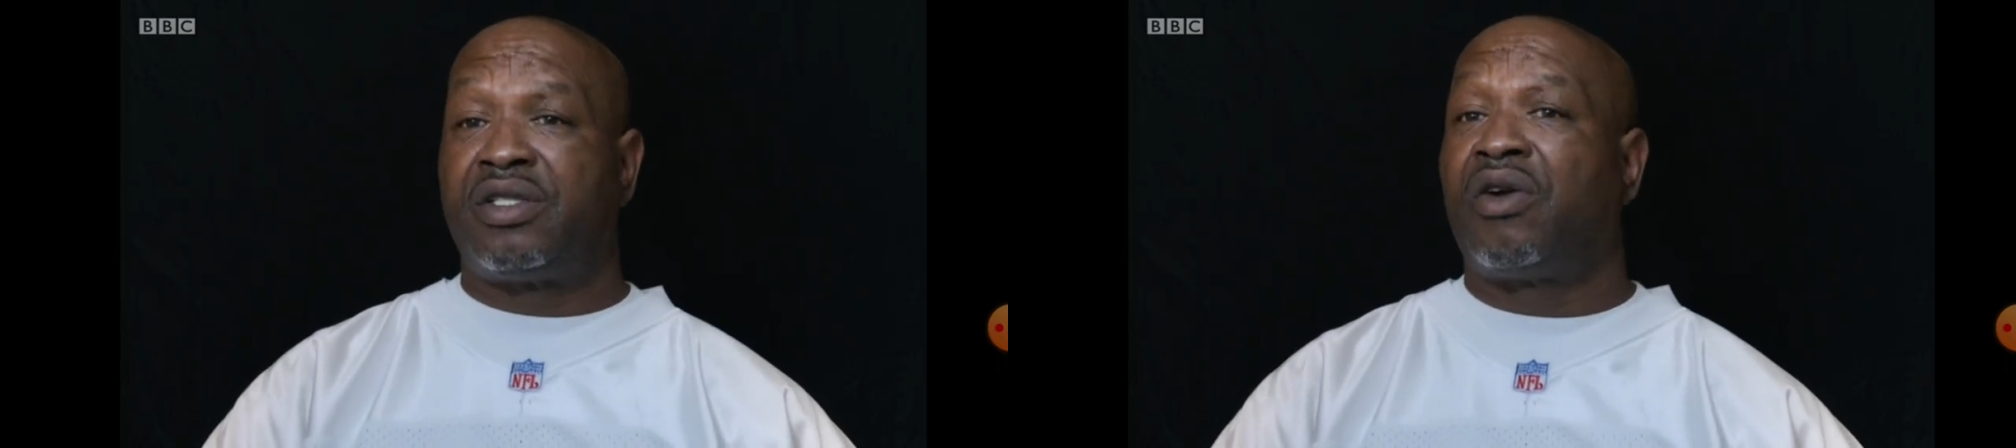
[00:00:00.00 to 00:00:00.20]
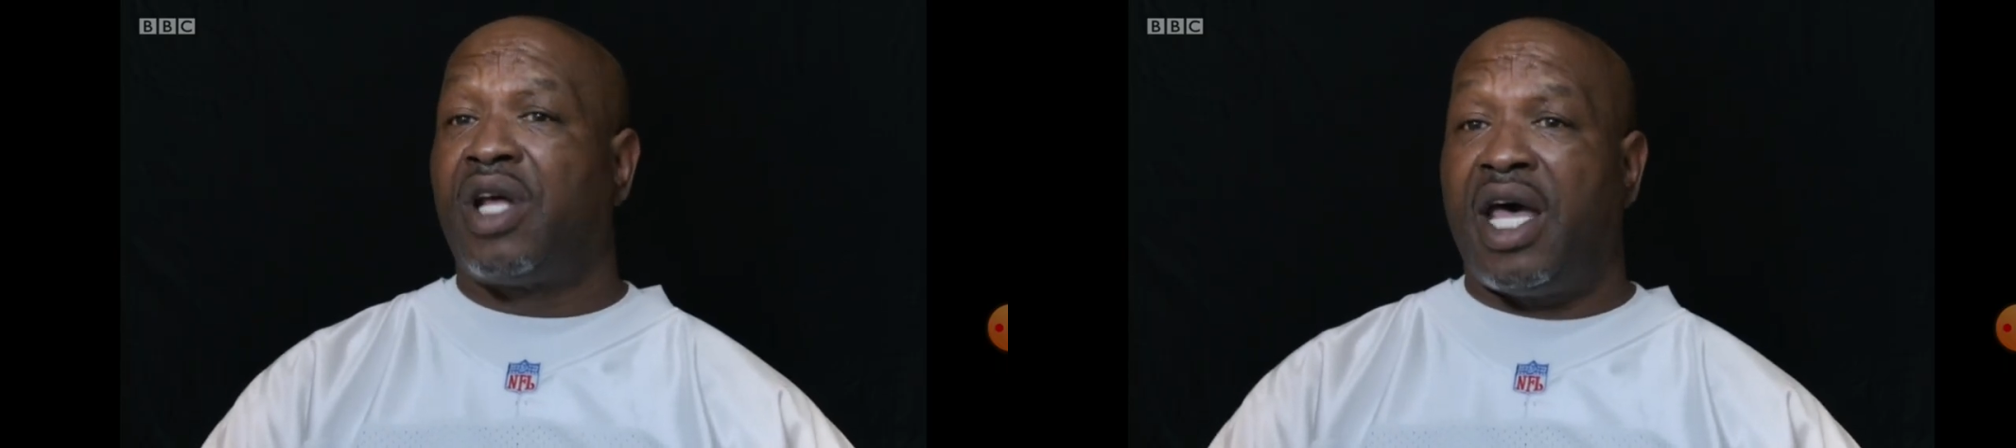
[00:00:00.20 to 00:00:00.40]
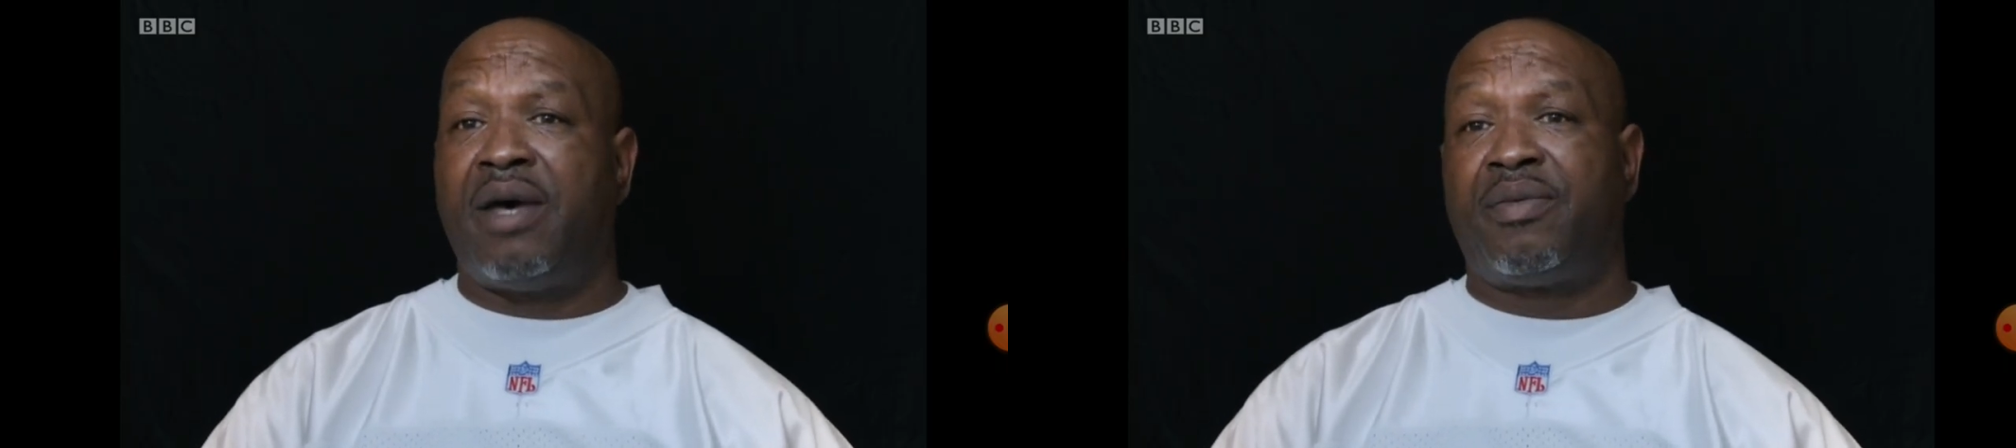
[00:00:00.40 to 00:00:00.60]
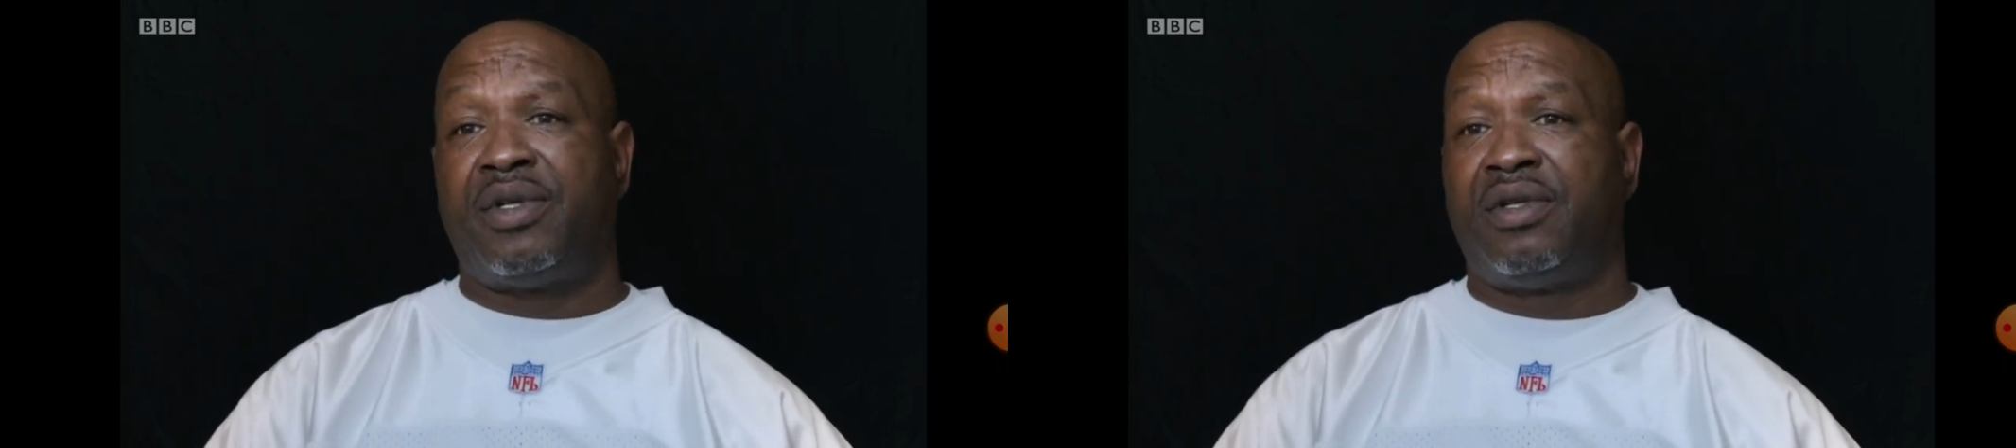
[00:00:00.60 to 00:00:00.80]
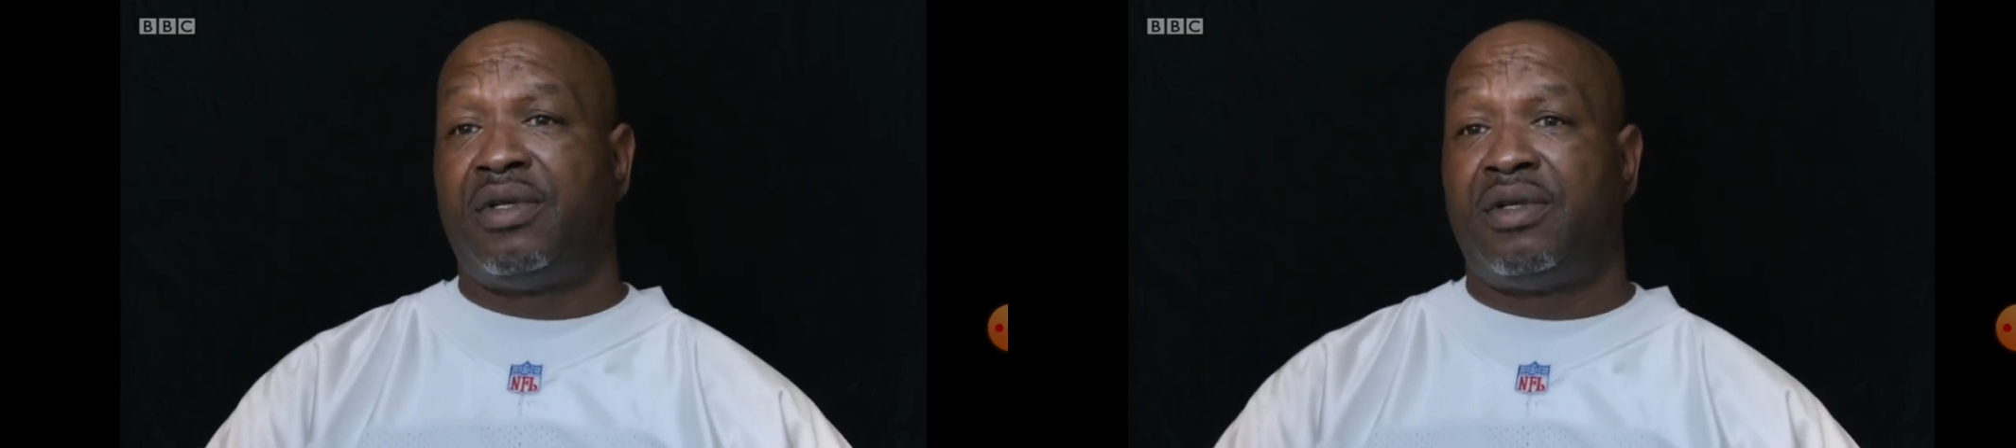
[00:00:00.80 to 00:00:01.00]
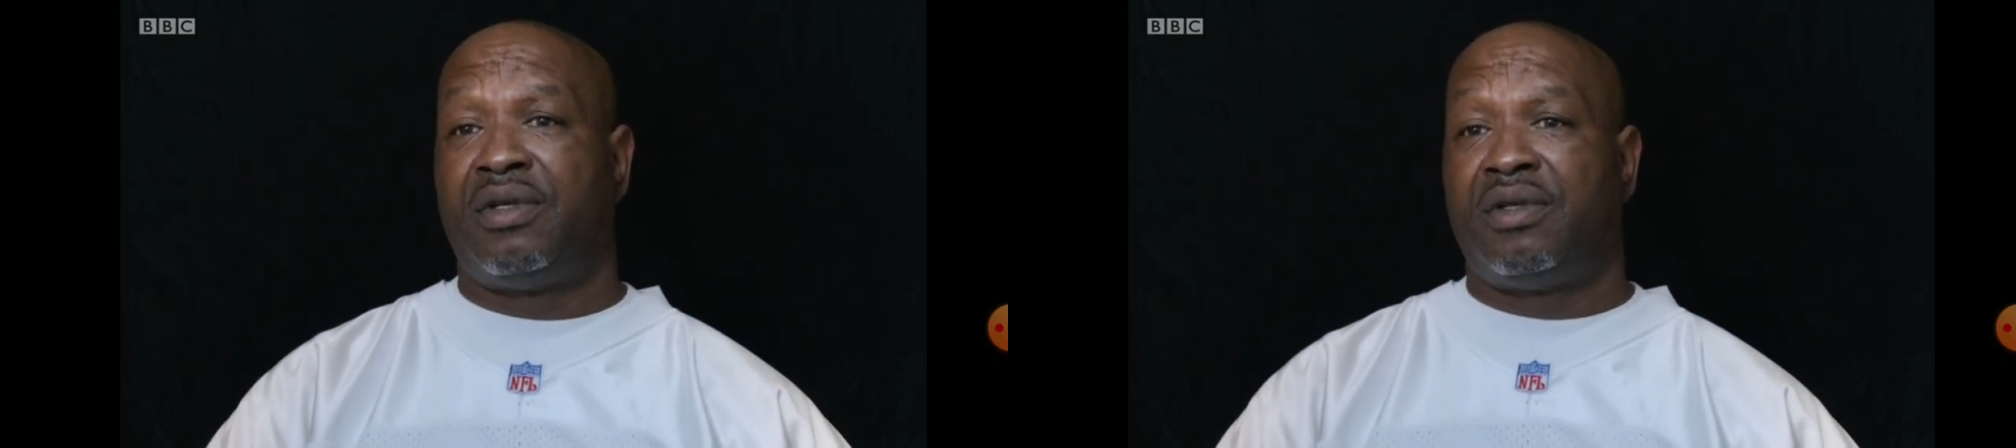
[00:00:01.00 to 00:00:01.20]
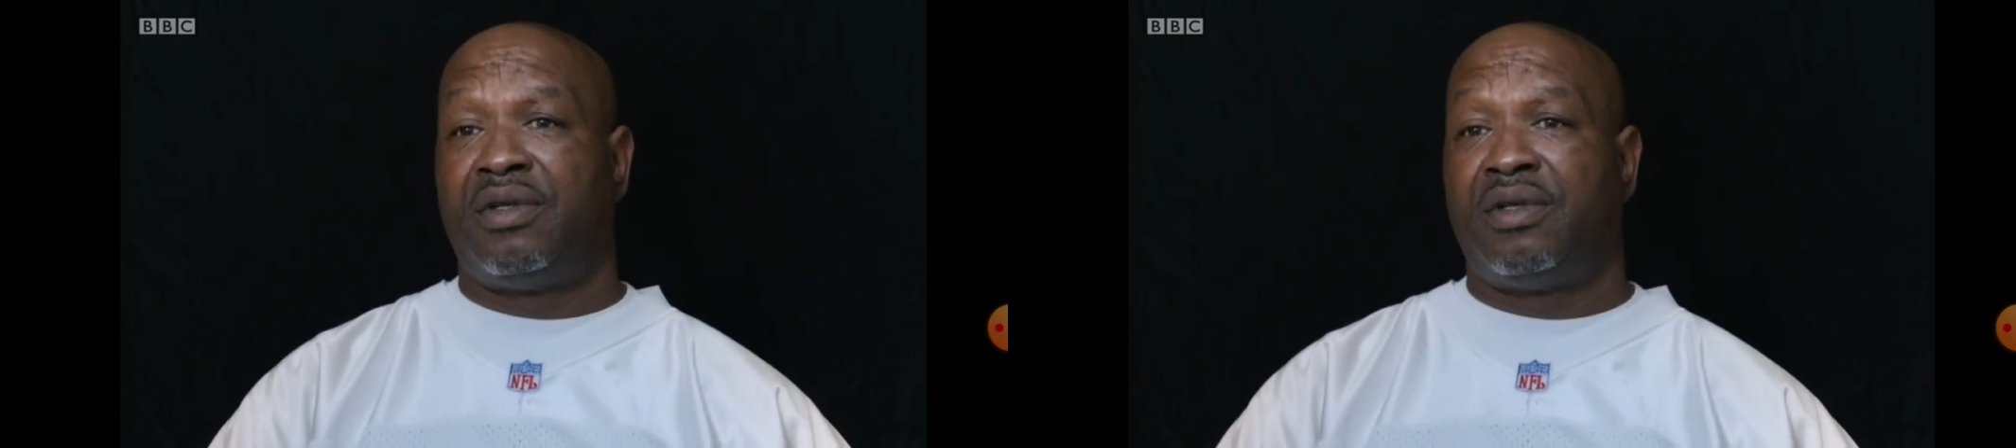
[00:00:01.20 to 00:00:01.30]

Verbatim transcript: But it's gonna happen.